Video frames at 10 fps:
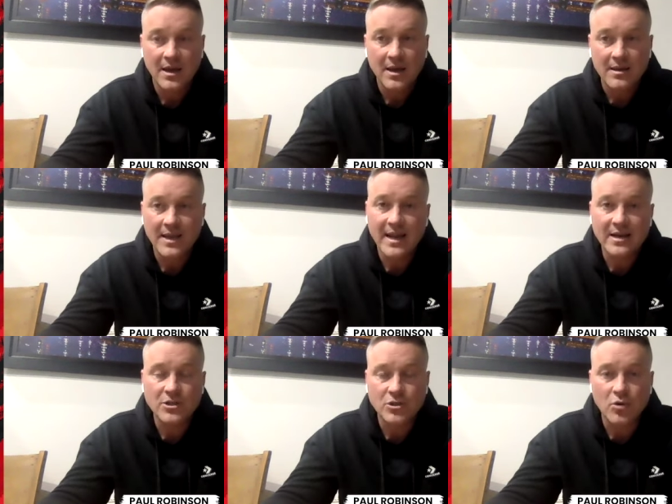Dean
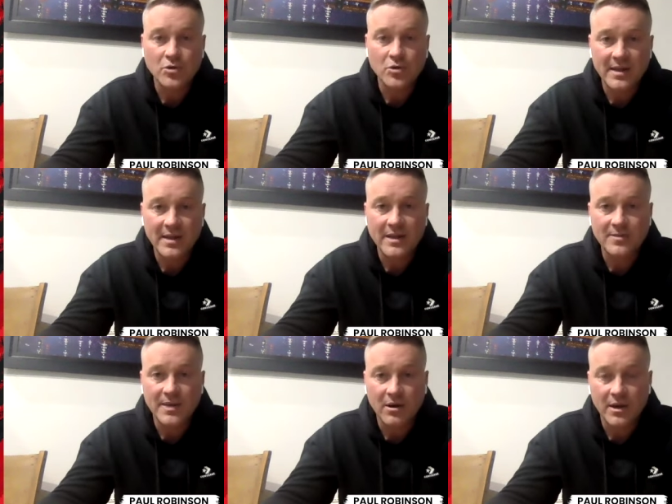Henderson's always going to be there. He's
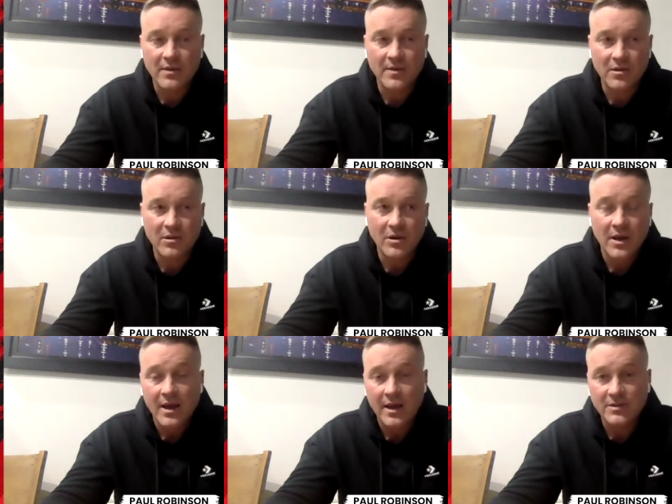going to be knocking on the door.
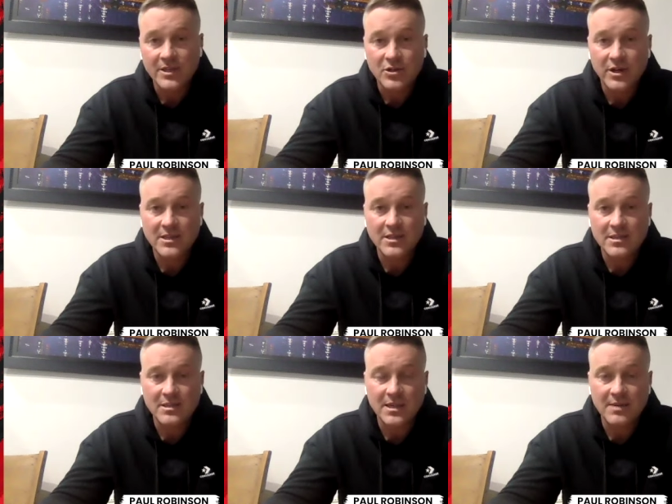It was interesting
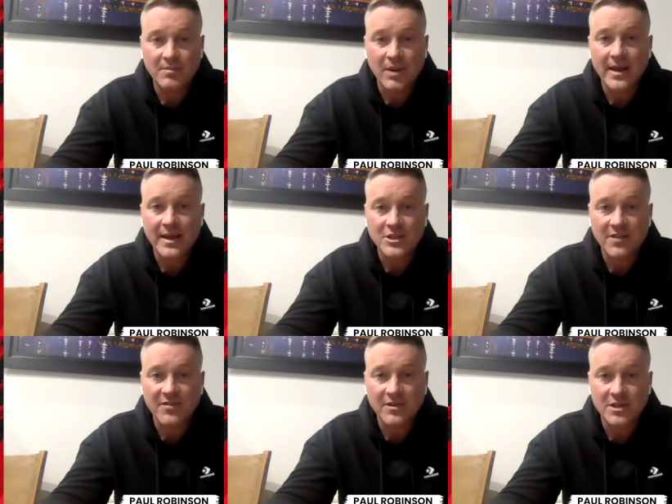to see him play against
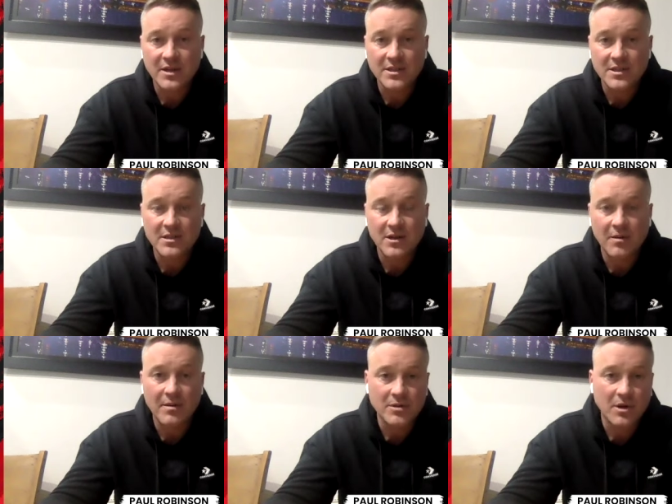Sheffield United, the
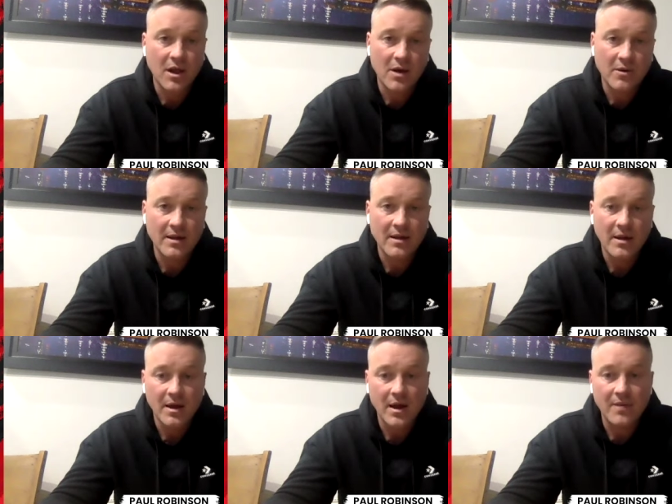club he was on loan at.
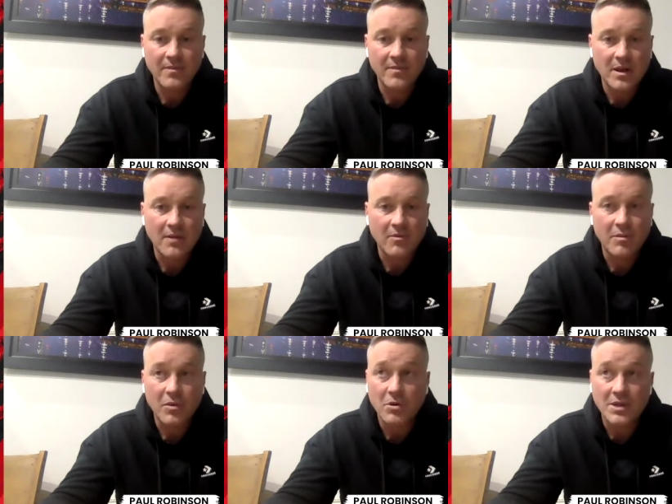And, you know, the
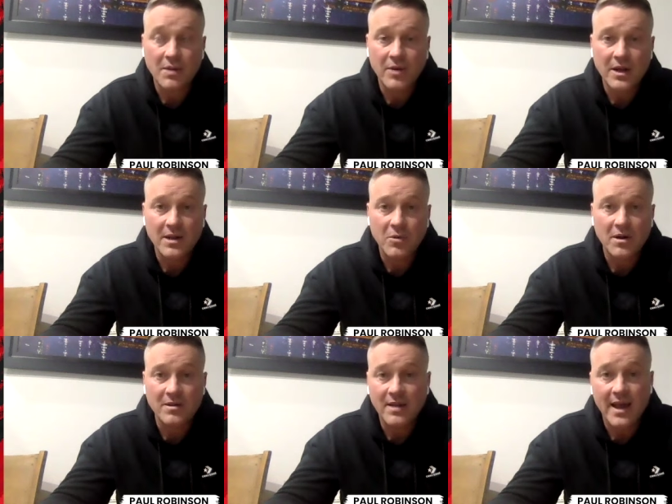reports that I'm reading
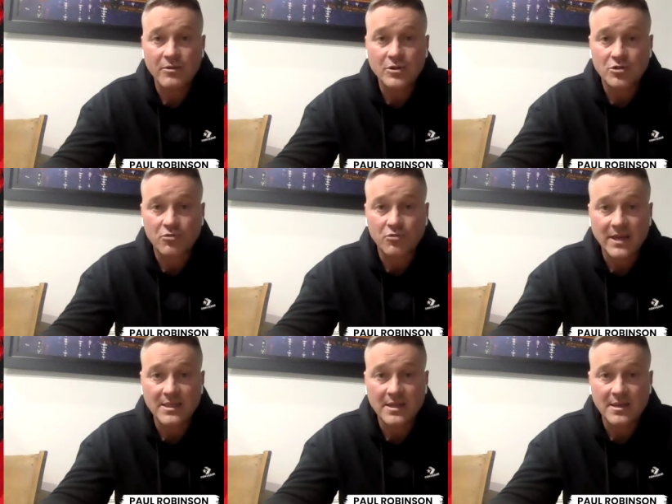were De Gea was just
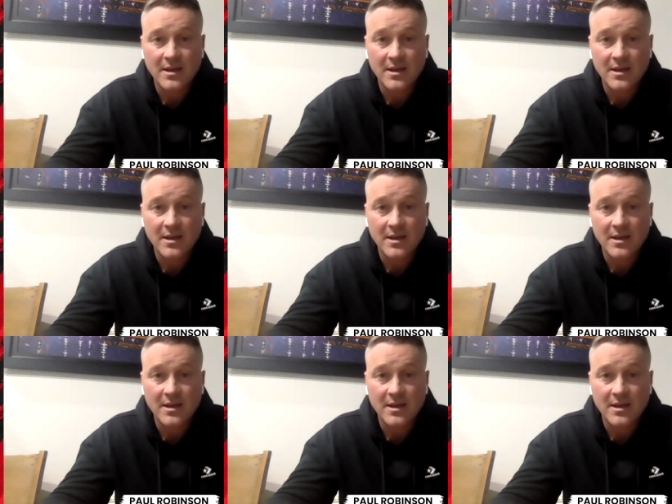rested.